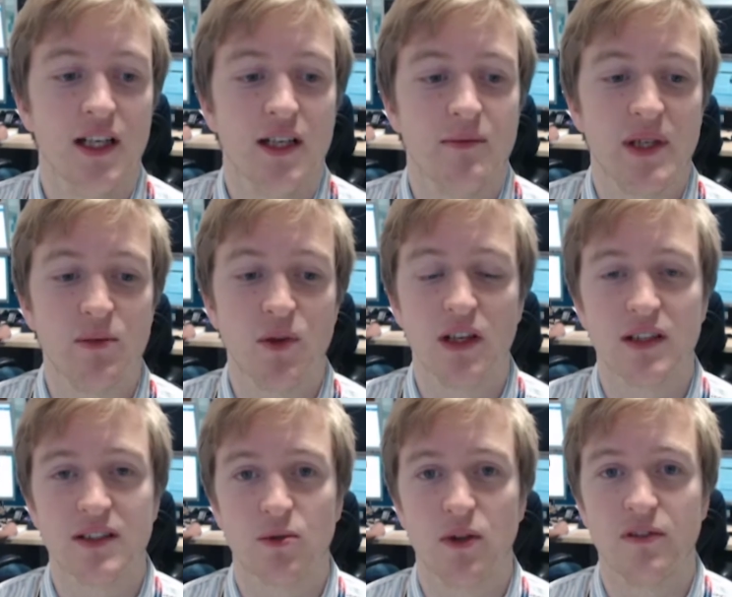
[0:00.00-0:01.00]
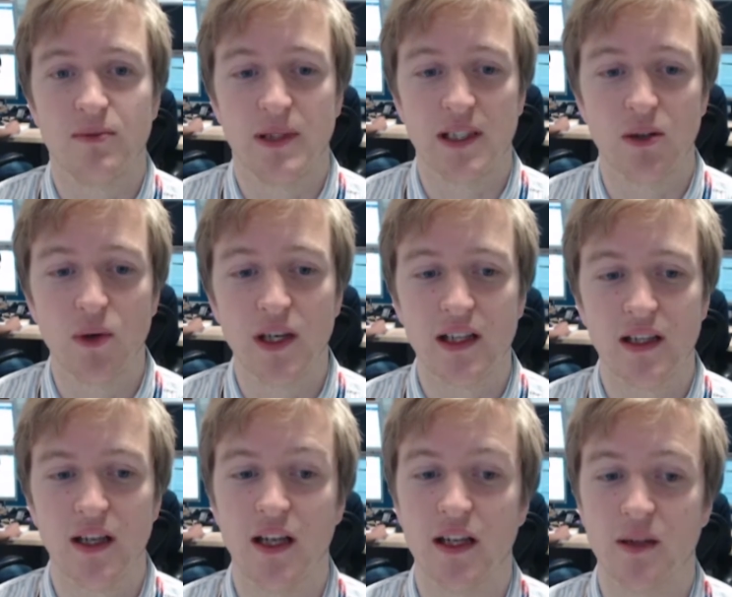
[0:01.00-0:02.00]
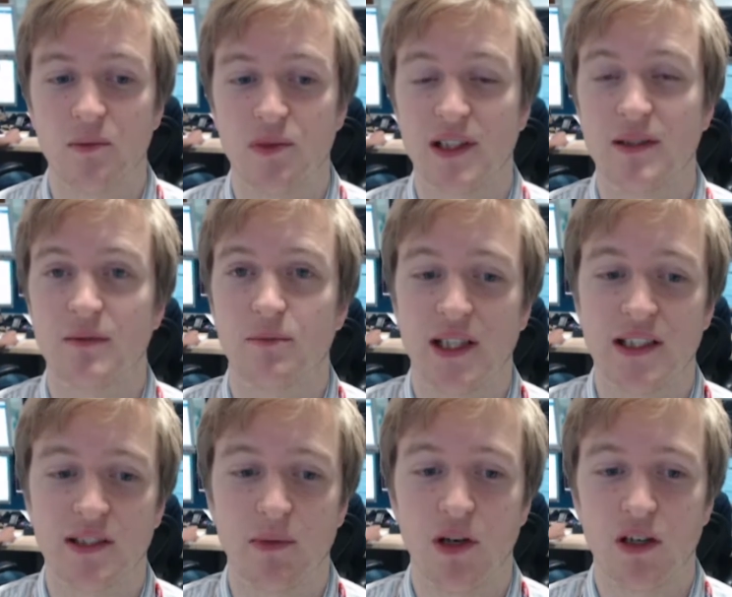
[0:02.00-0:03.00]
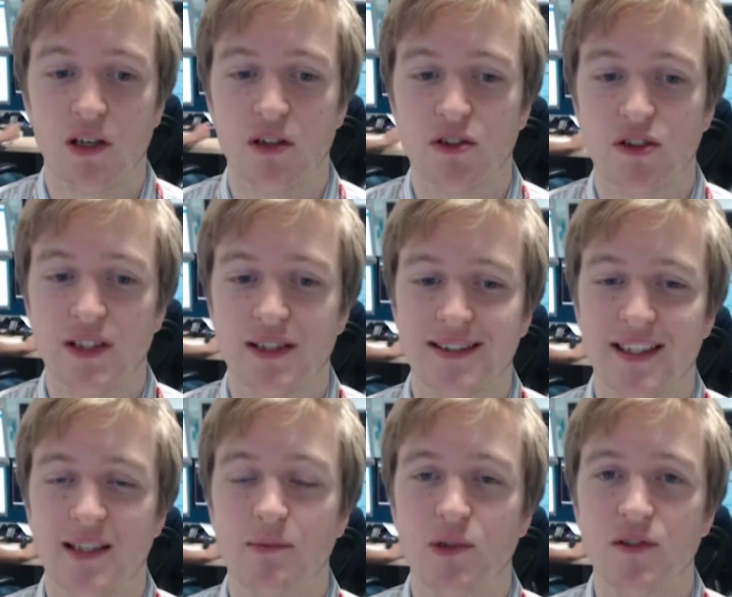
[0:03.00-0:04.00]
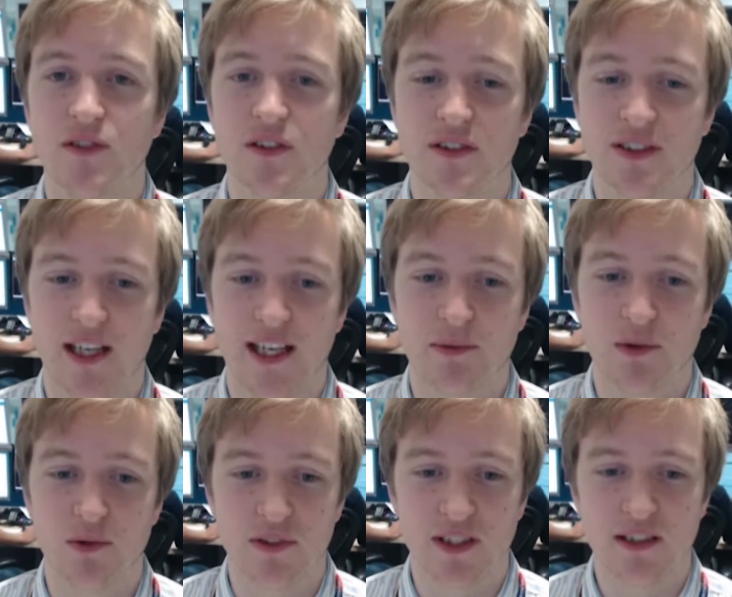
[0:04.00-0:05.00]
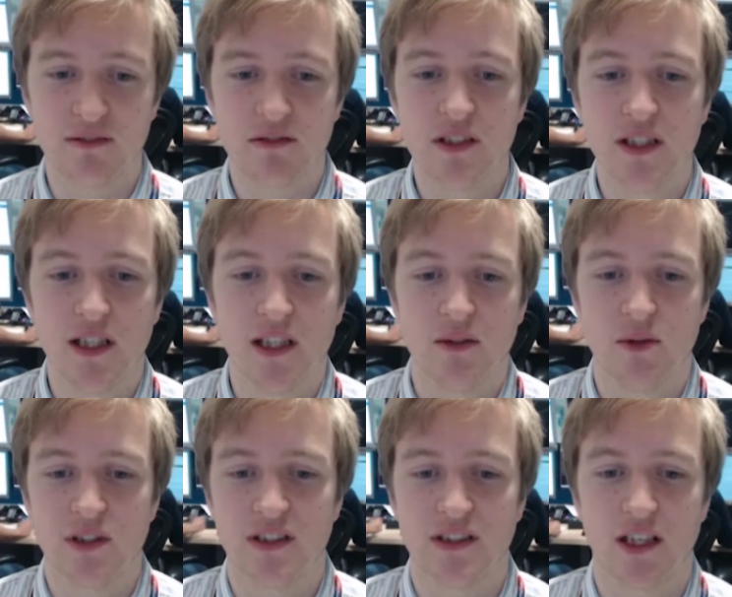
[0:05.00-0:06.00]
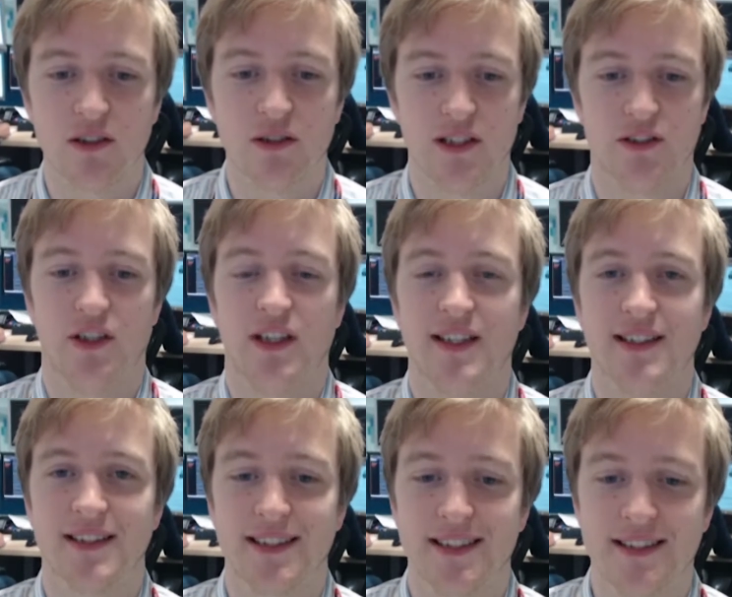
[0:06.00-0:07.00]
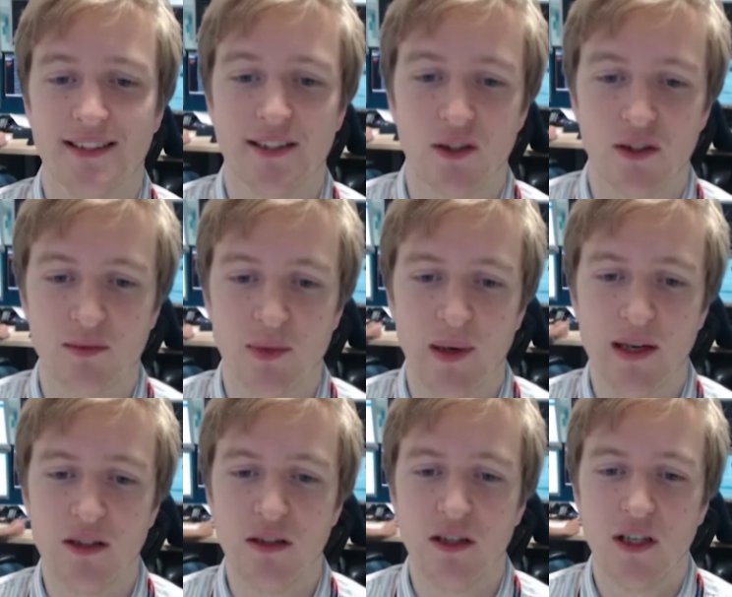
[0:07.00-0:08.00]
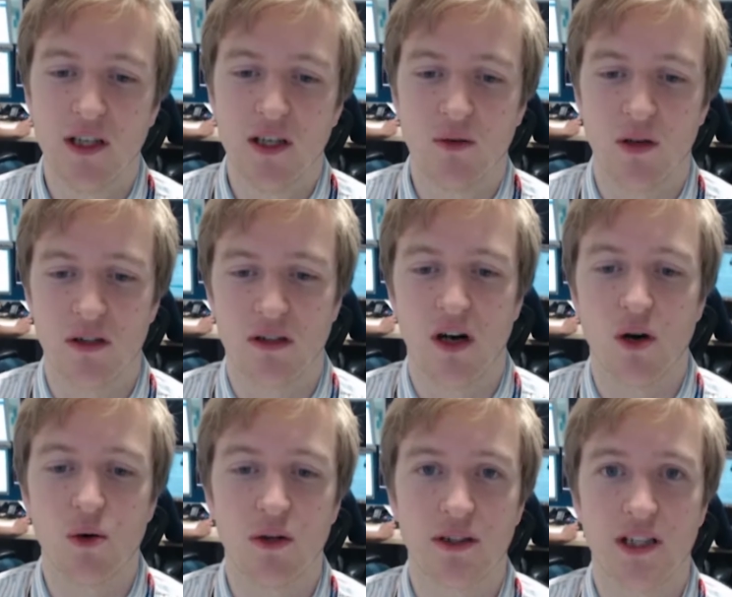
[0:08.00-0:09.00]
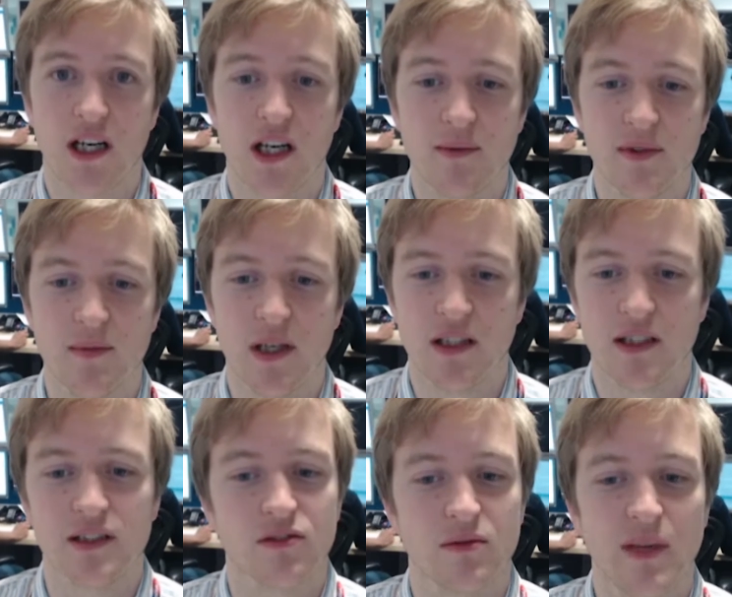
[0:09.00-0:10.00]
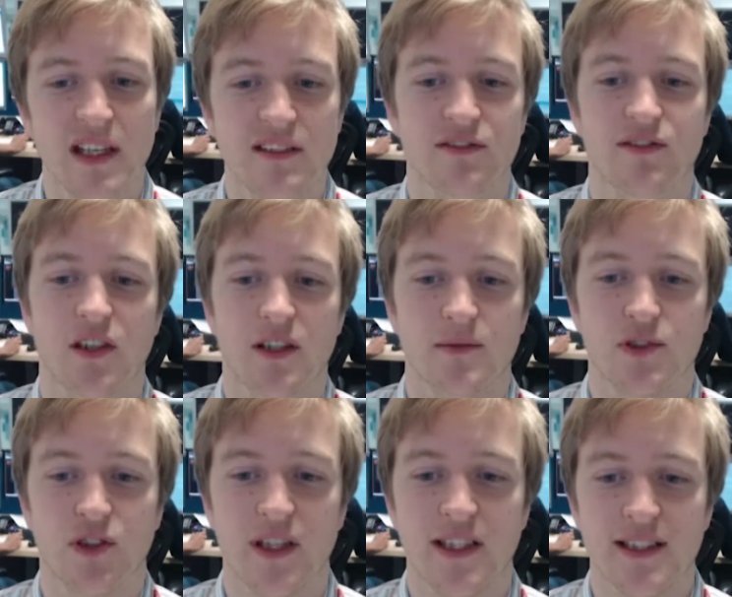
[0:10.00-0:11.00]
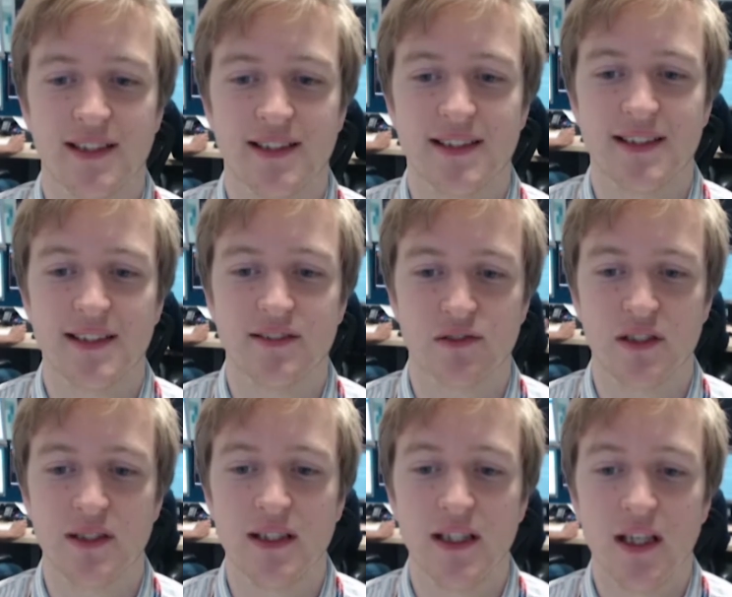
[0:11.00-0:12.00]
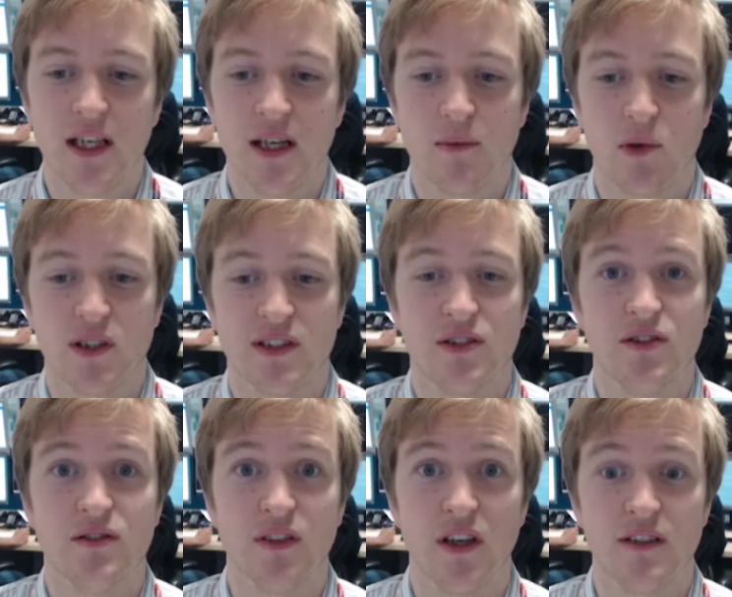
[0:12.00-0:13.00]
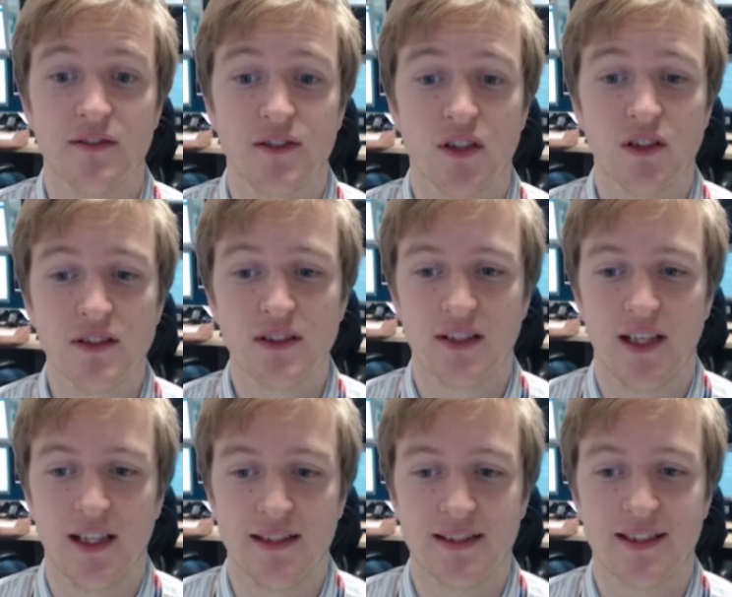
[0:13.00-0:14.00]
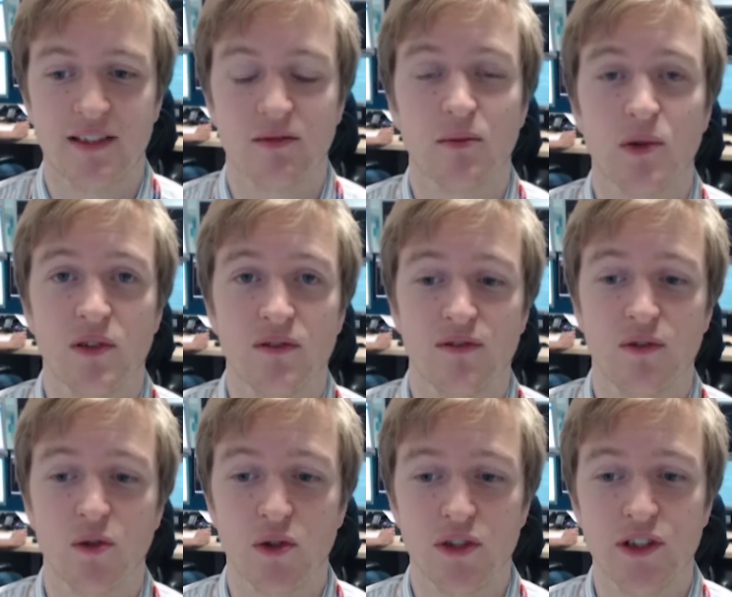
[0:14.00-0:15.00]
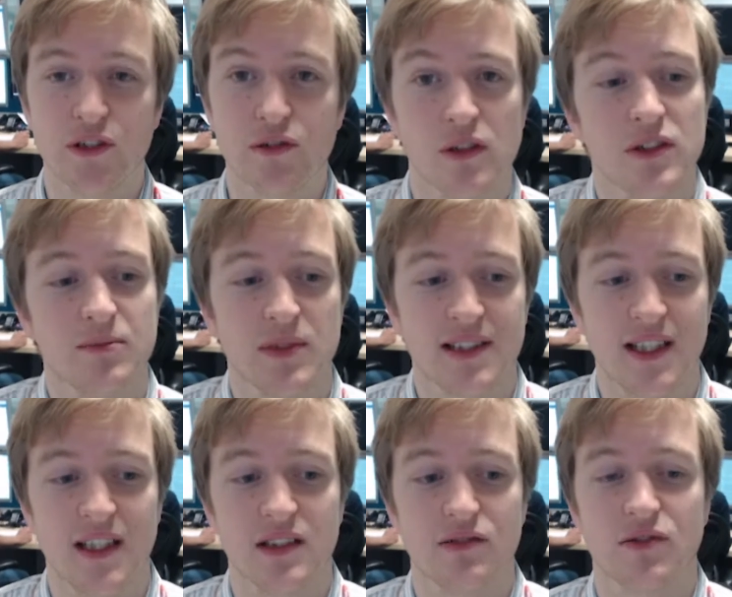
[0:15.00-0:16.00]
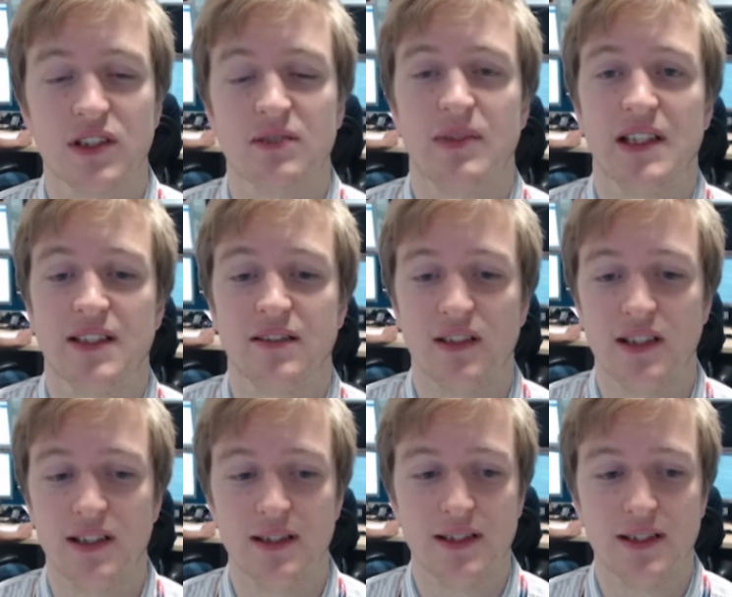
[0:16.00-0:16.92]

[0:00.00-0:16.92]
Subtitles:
Meanwhile, it's worth being aware the Brent benchmark contract has now moved on to April delivery, which is currently trading at $60 per barrel, while coal and carbon markets remain firm, trading at $63.25 and €7.4 per tonne respectively.